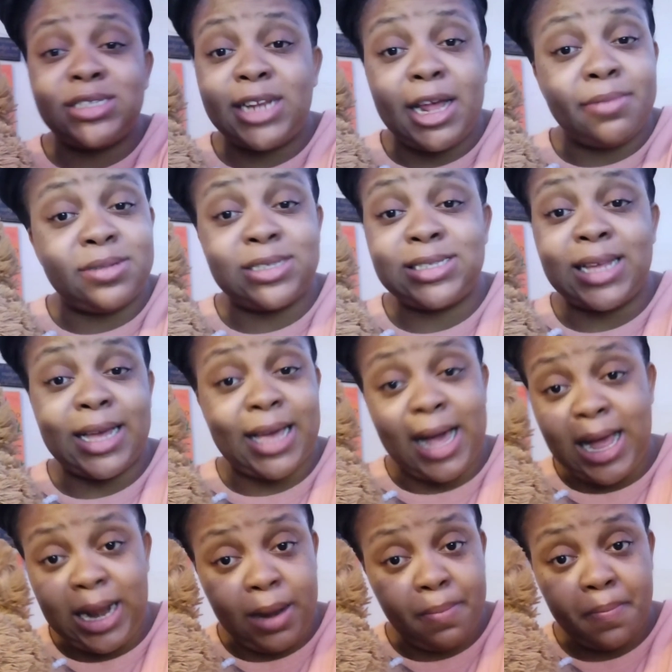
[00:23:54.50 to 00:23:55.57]
his name since I
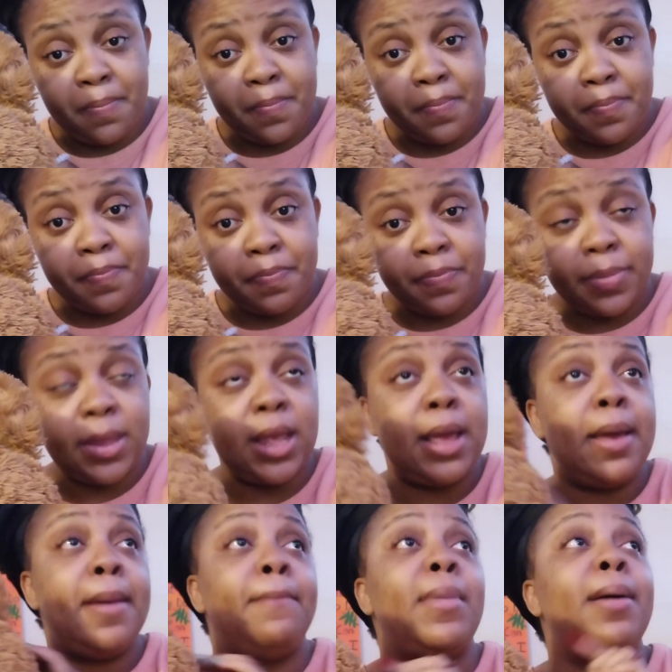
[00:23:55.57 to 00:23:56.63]
got it.
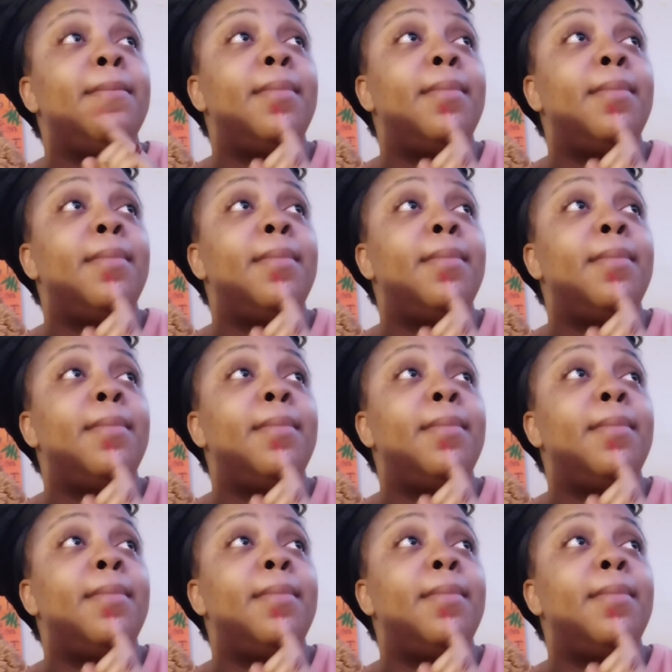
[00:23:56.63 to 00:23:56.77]
My